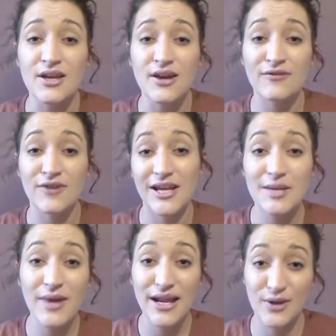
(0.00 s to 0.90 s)
for
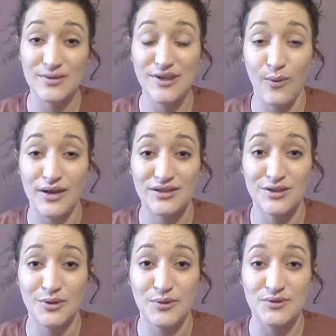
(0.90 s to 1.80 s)
anybody who is going
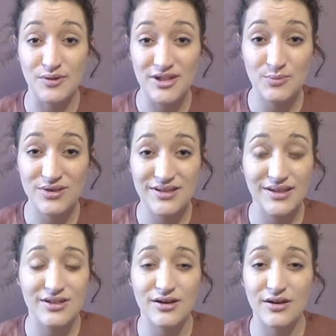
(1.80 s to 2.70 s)
to do this
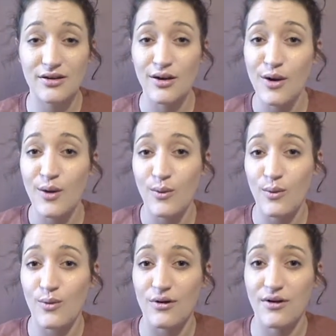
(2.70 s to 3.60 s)
procedure,
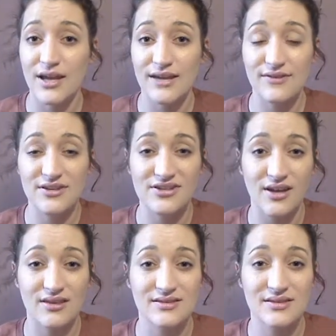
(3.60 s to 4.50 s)
or even
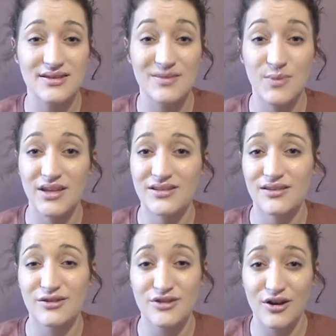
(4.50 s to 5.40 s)
just speak to
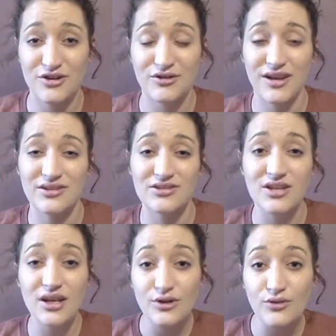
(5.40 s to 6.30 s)
their doctor in
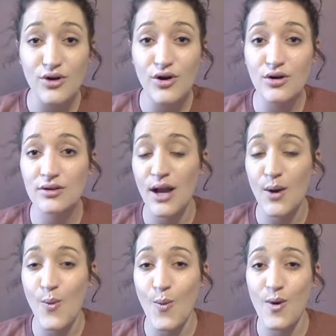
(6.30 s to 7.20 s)
general,
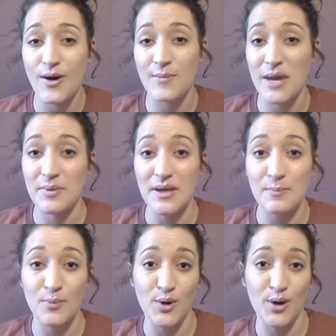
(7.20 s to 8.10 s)
or maybe
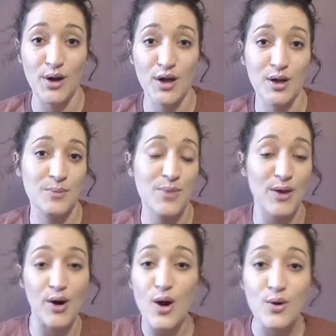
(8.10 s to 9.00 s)
book
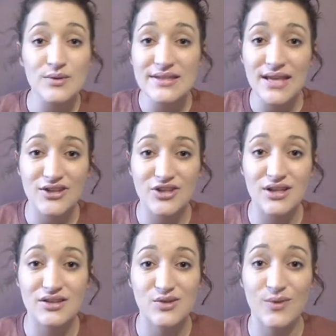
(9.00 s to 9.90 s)
their own
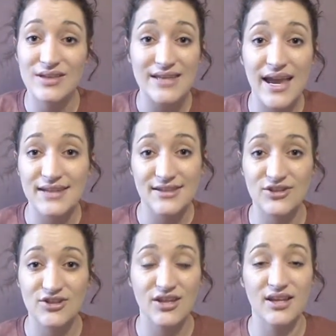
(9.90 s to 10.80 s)
sessions with a
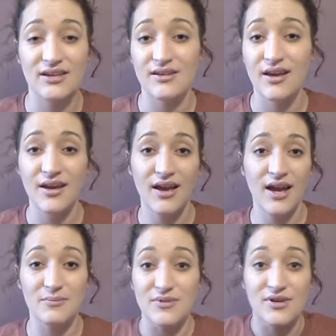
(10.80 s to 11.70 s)
dietitian,
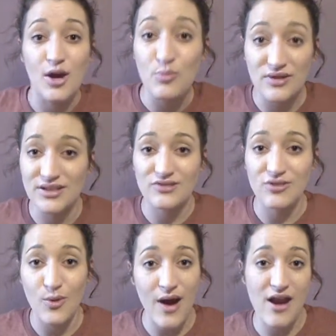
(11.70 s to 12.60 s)
no procedure
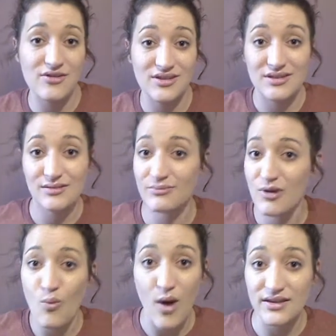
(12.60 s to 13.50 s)
required, just
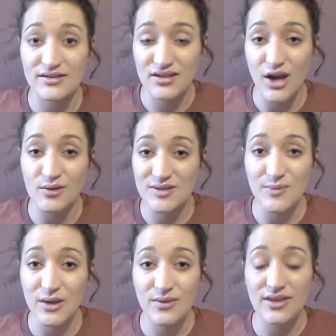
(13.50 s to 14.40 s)
wants to go
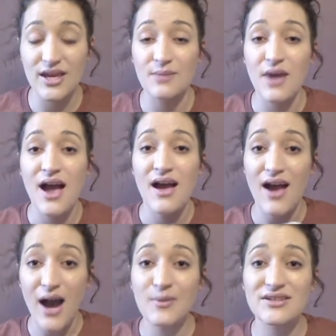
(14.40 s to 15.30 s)
speak with them,
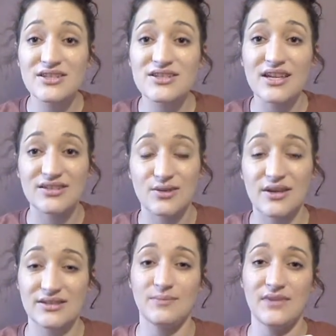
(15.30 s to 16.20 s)
I would suggest
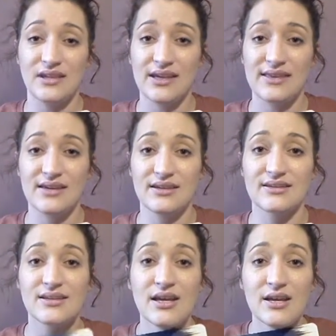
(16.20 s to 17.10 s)
doing something like
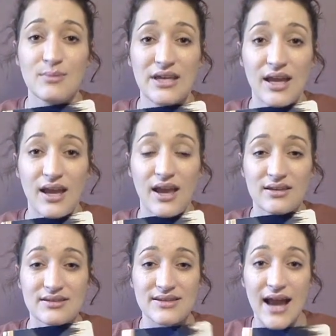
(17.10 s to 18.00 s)
this,
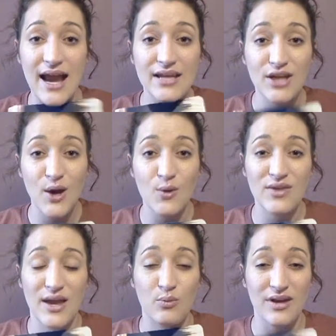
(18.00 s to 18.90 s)
because I know
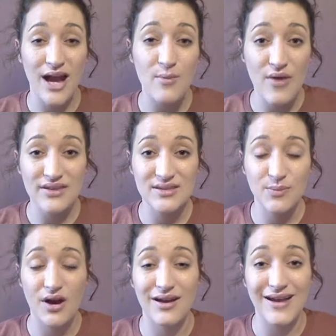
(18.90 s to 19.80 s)
that when I'm on the
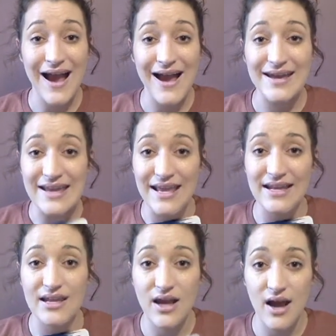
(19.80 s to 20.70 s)
spot, I
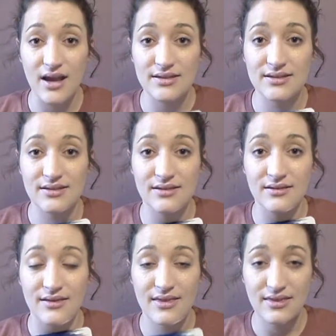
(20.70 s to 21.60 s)
cannot
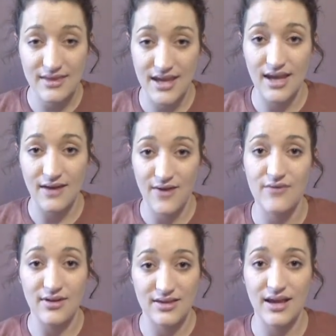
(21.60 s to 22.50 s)
think of
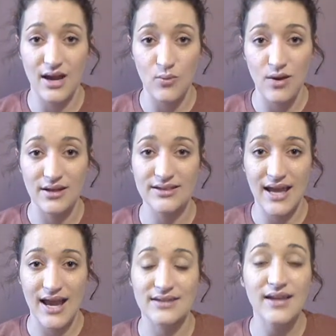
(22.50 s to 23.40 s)
everything I want to
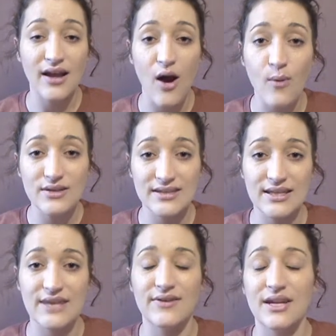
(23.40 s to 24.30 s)
ask. I always
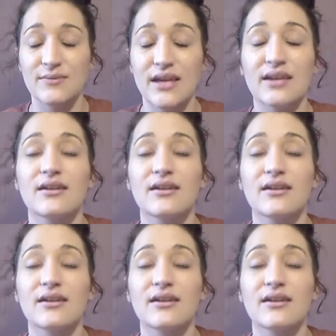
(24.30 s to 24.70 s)
leave and I'm like,